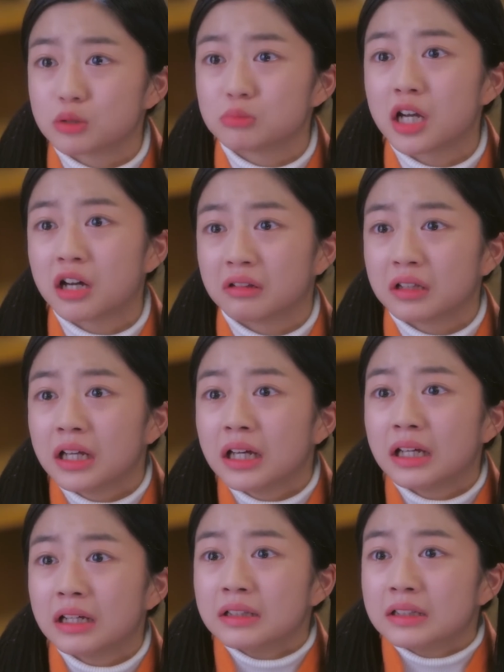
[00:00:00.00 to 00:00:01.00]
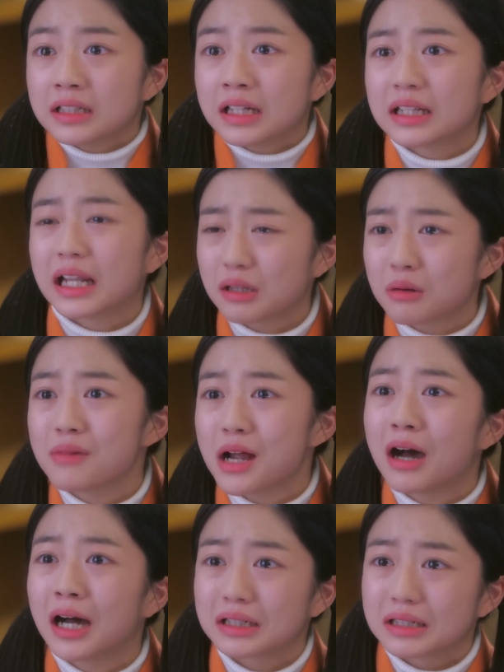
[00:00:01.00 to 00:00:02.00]
like her mother. So she
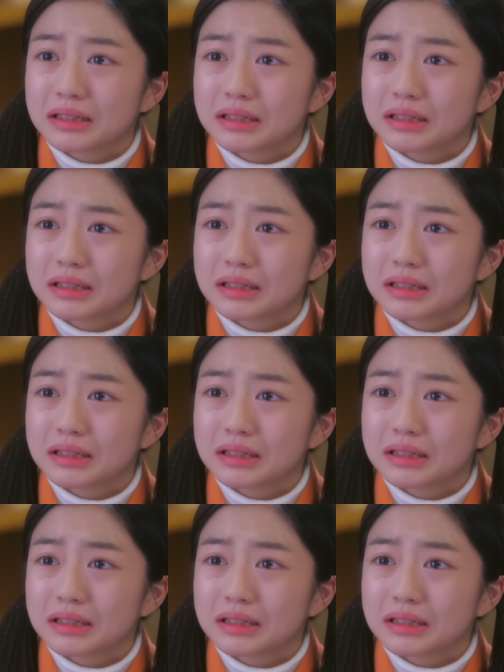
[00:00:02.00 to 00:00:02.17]
ran out in